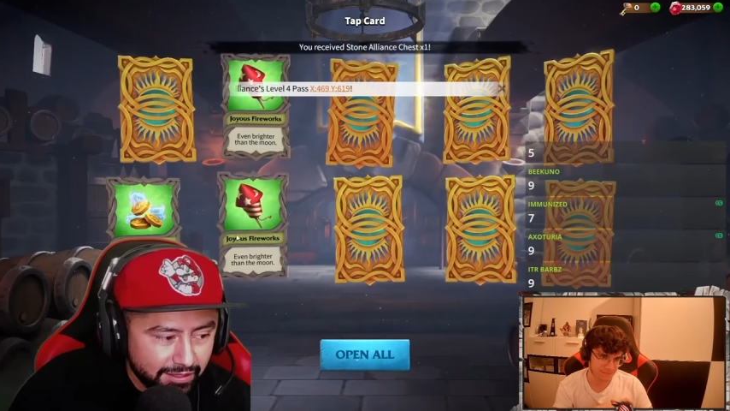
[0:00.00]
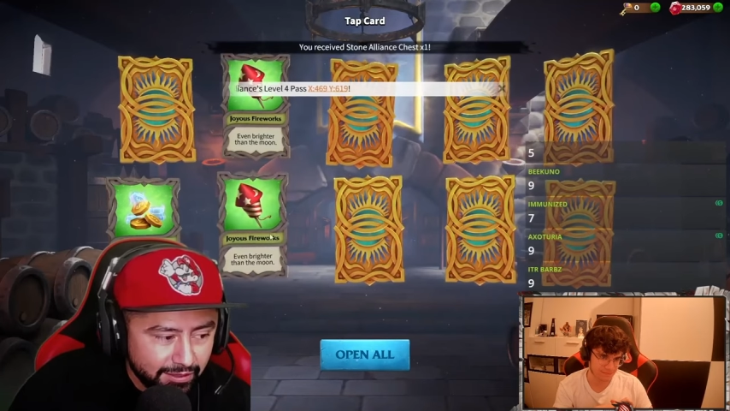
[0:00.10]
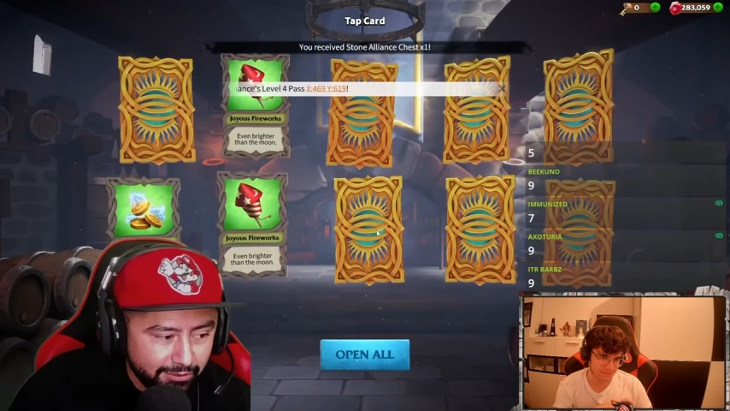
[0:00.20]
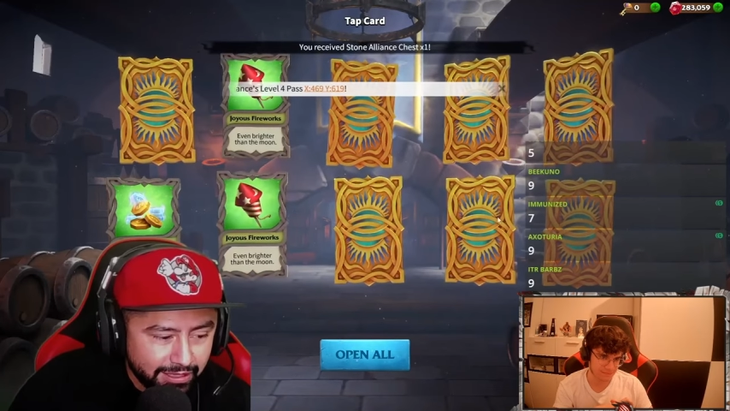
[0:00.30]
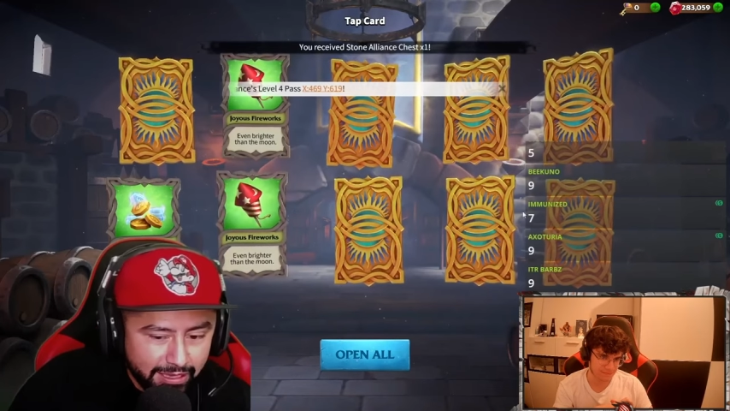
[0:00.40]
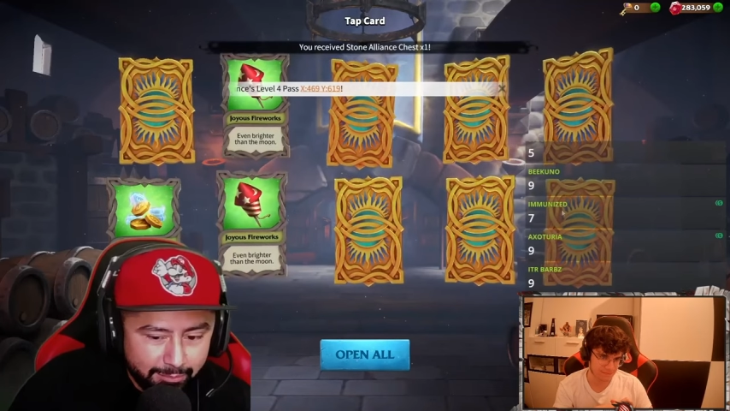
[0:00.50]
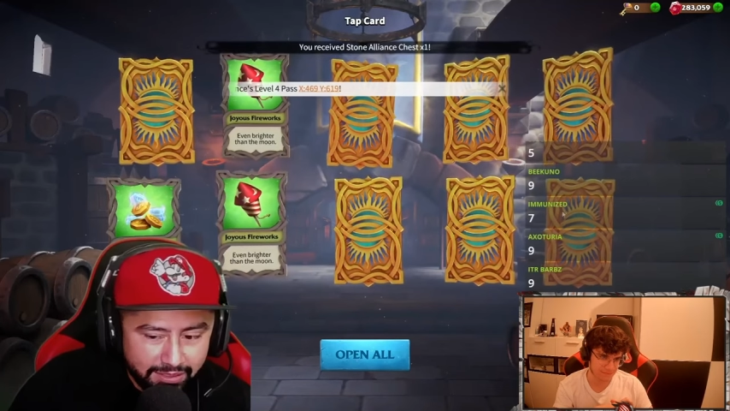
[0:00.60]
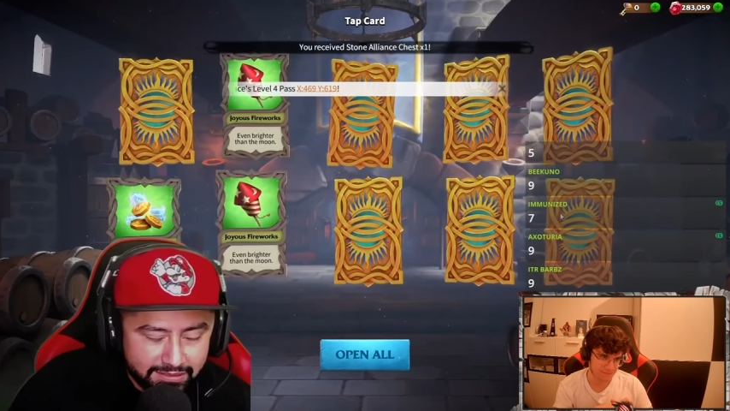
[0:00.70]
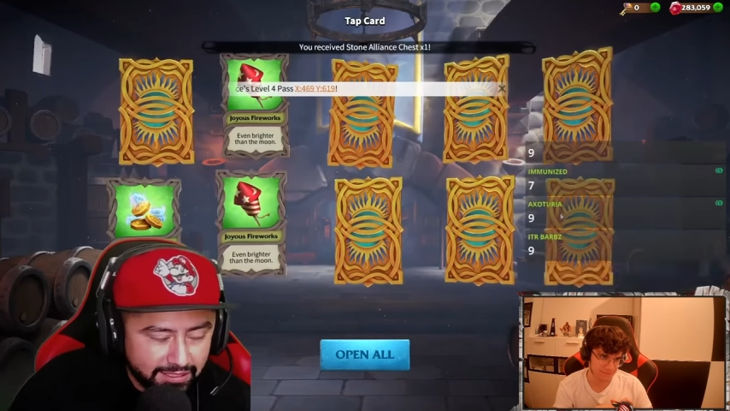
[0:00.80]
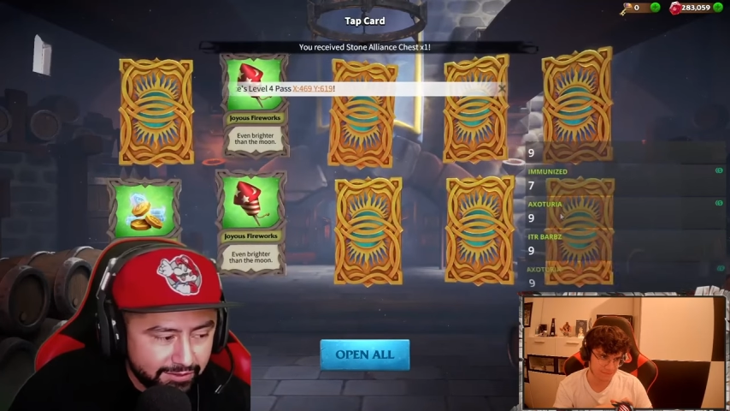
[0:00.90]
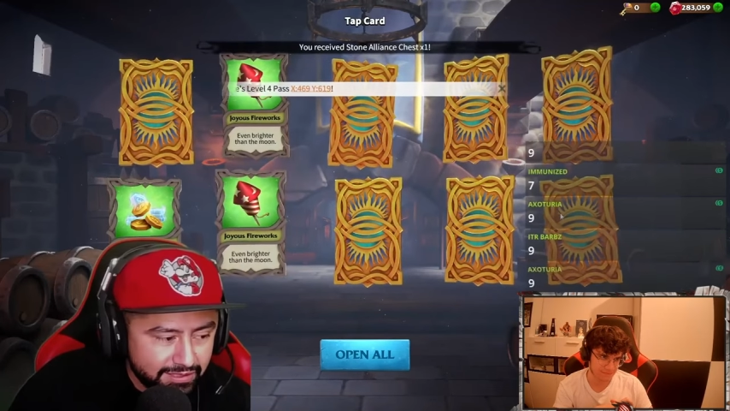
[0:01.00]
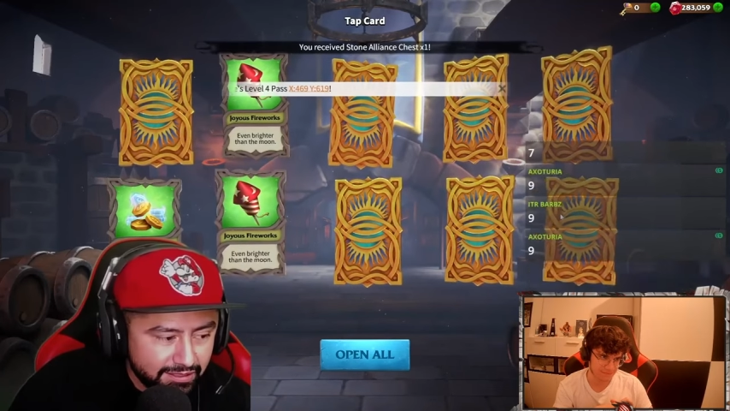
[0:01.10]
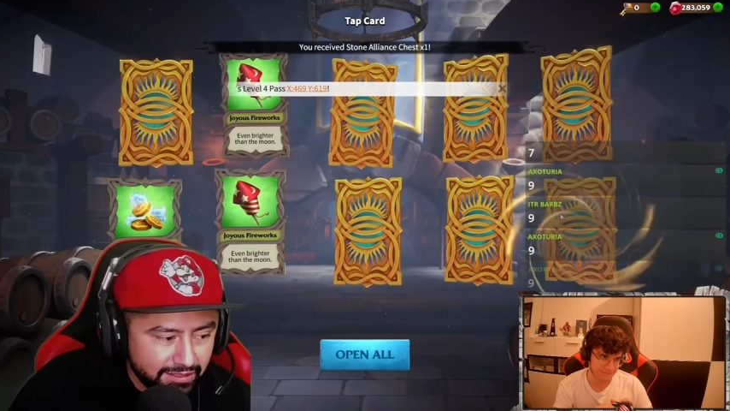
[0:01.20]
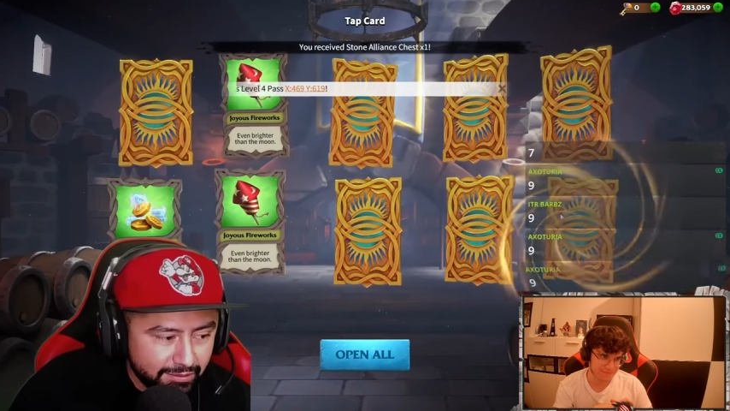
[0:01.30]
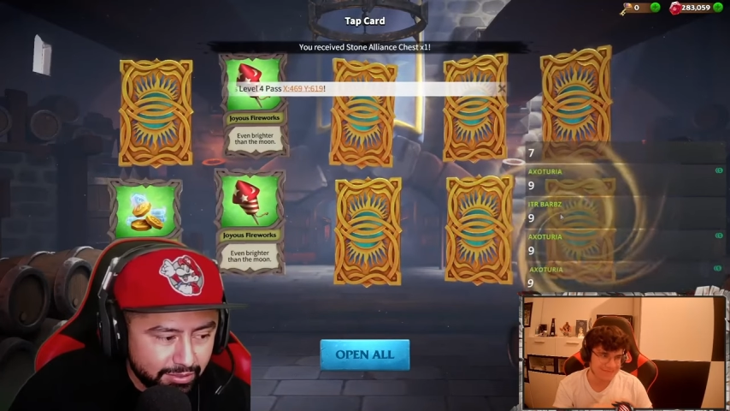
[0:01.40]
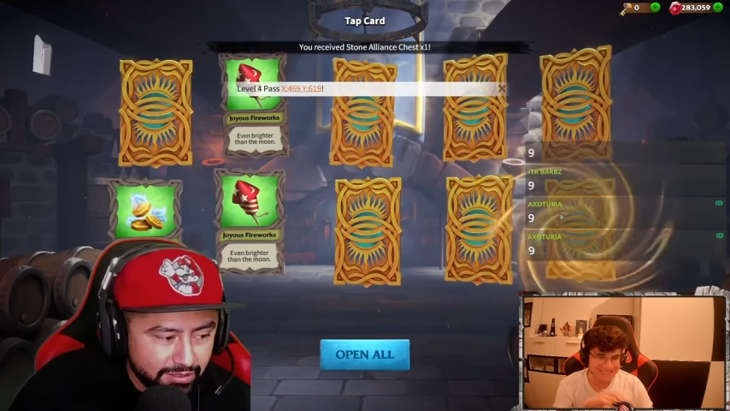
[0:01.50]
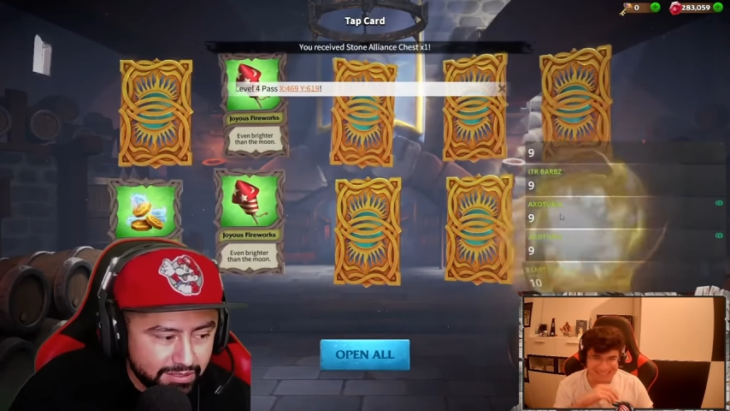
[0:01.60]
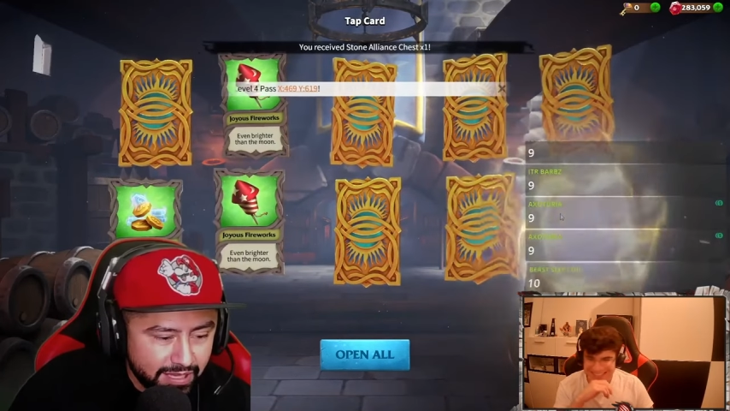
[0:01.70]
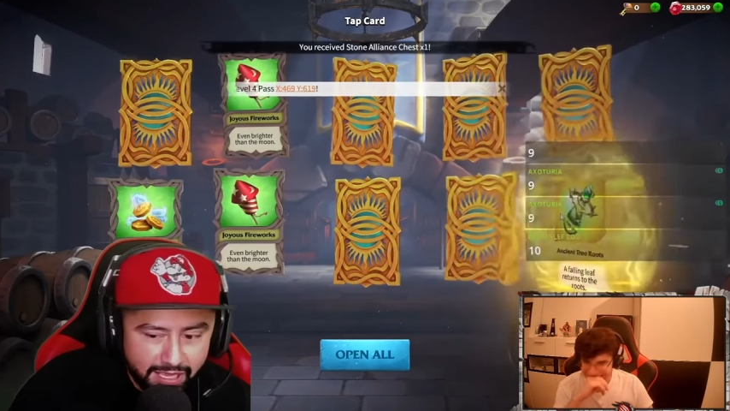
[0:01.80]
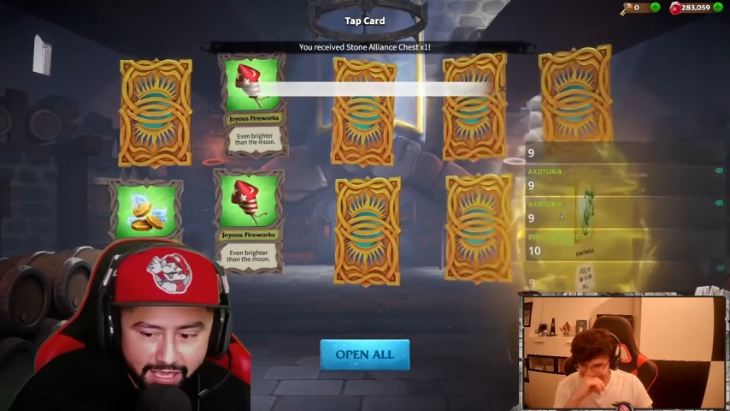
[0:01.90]
We got Beast Slef said a number
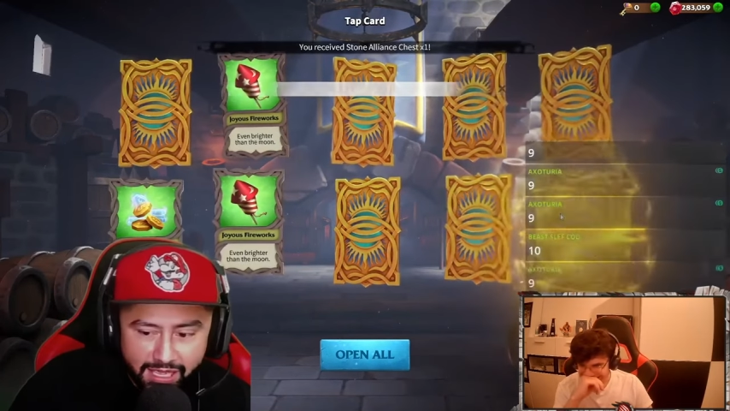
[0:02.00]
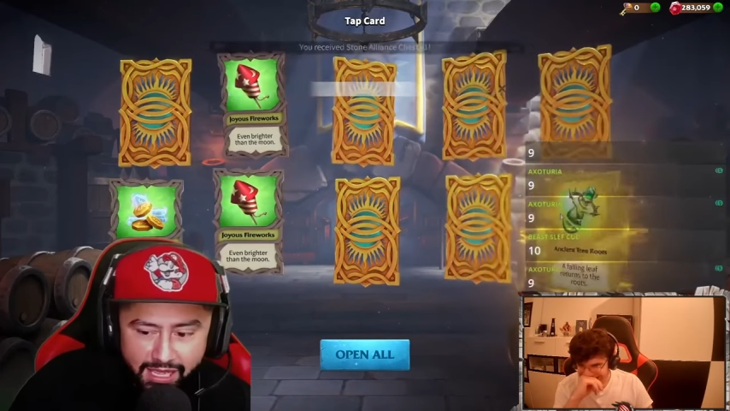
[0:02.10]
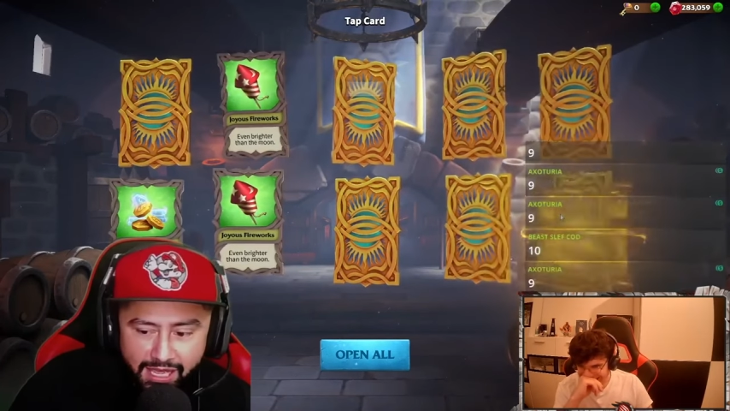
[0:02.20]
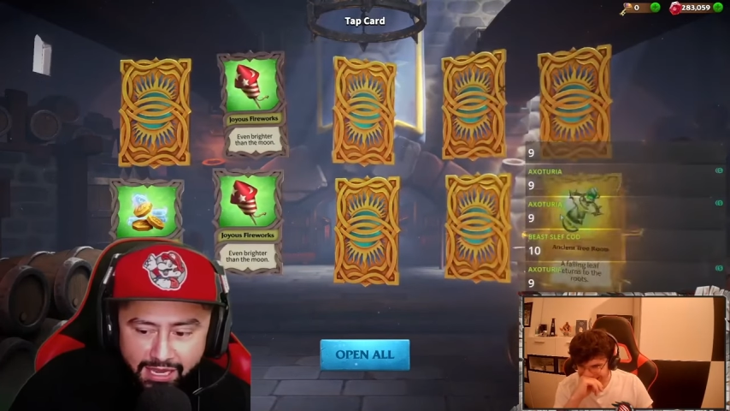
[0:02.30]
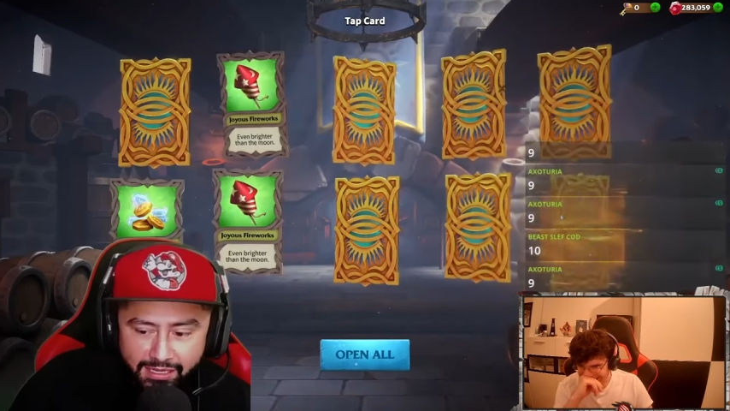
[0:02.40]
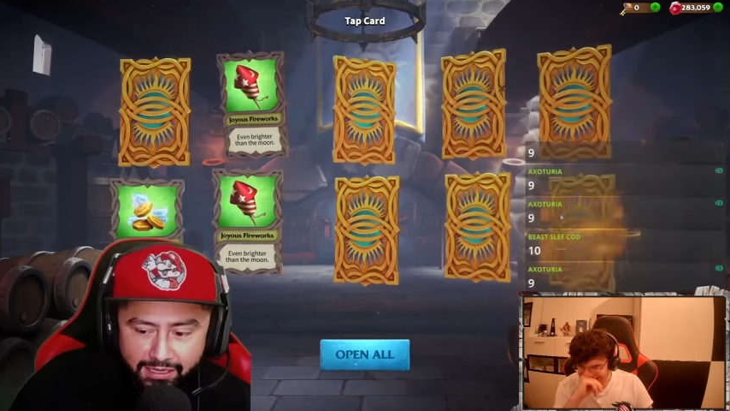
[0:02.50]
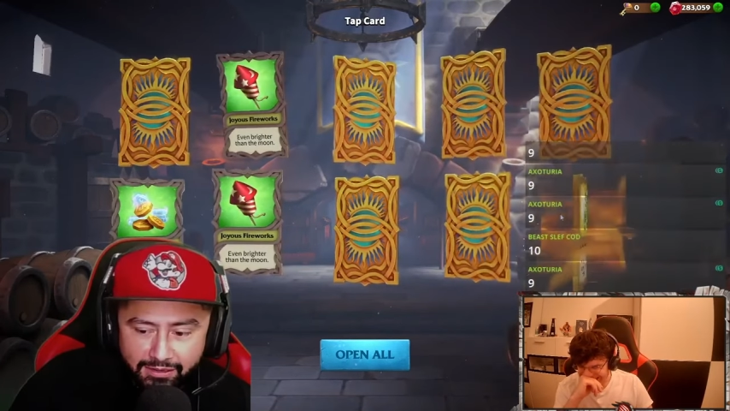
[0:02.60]
10.